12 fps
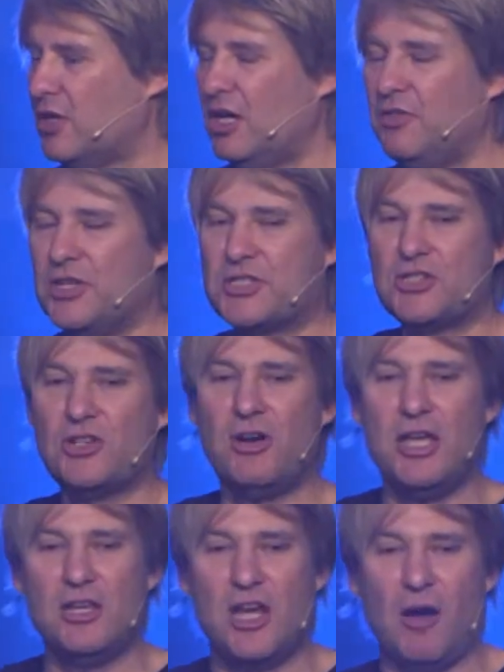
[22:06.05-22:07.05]
This is our
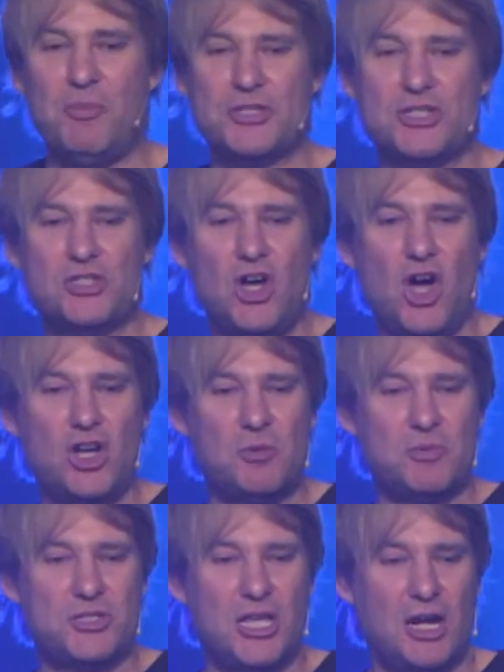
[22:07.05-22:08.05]
income. This is
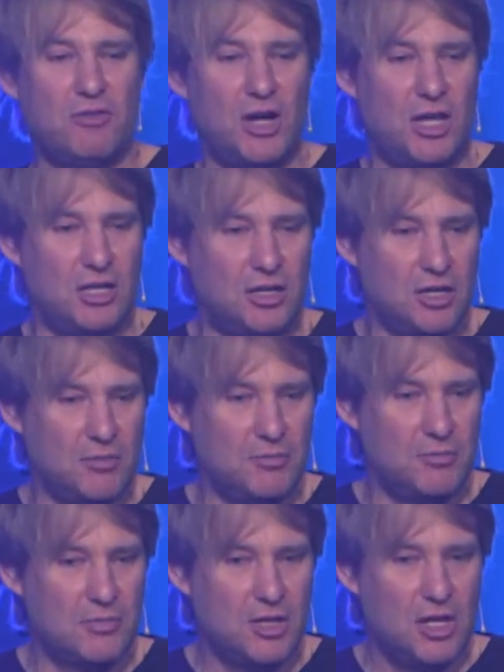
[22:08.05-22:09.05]
100% of our income.
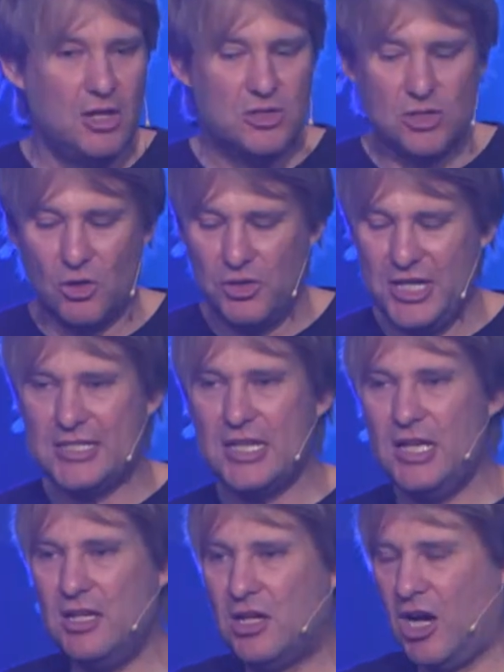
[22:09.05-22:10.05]
So this
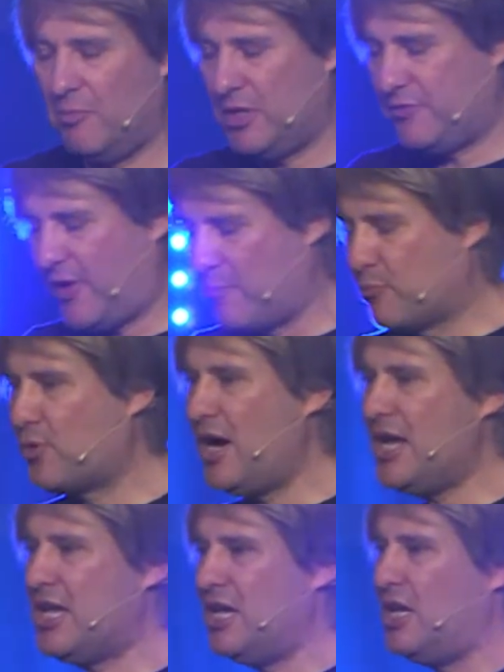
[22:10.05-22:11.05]
income, if I
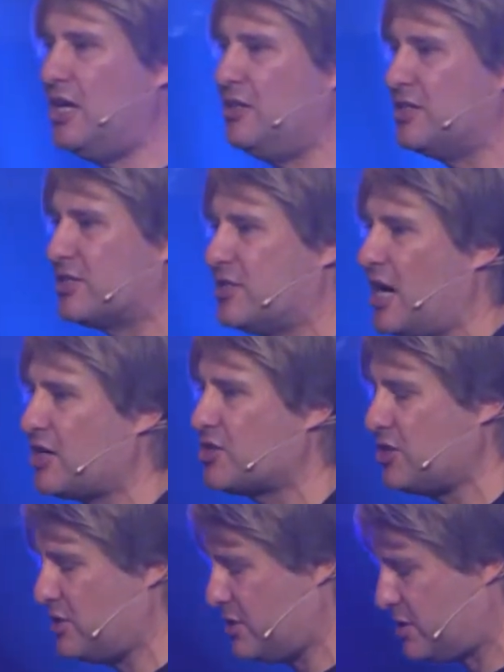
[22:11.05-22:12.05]
break it into
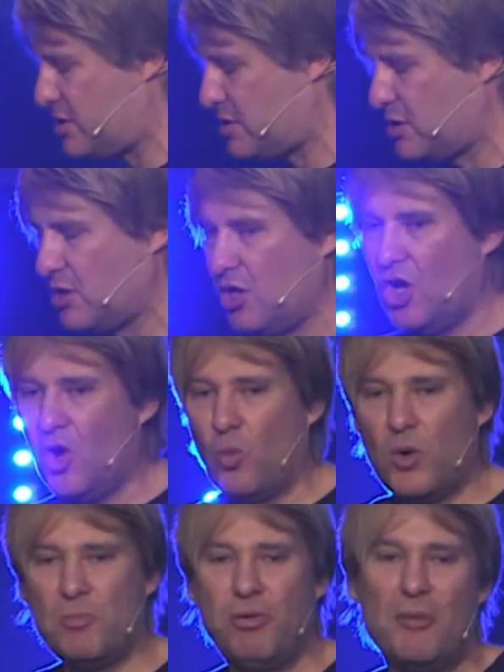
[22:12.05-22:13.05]
sections,
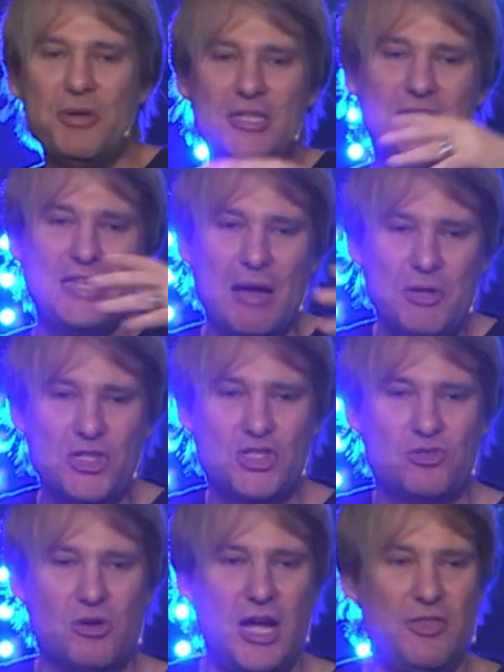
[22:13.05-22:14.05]
would probably
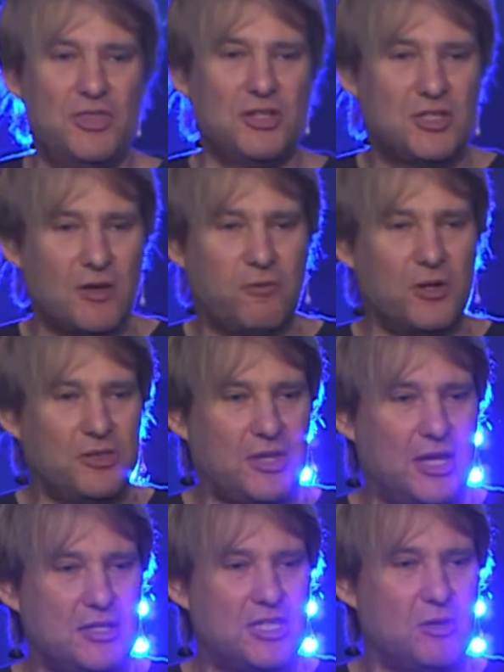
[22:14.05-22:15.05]
demonstrate the different
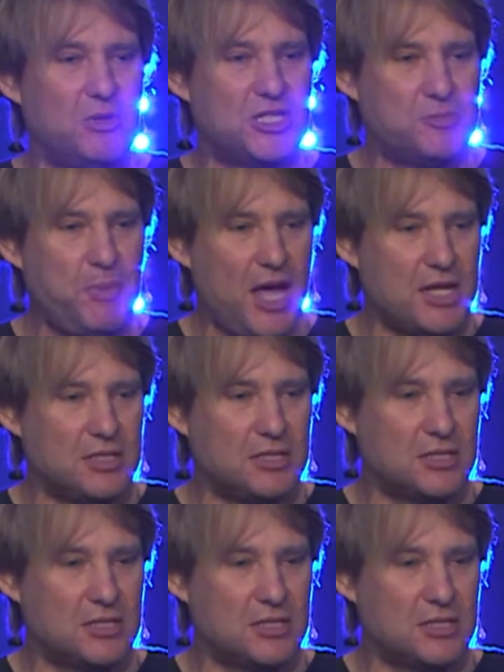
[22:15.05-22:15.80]
things that we spend.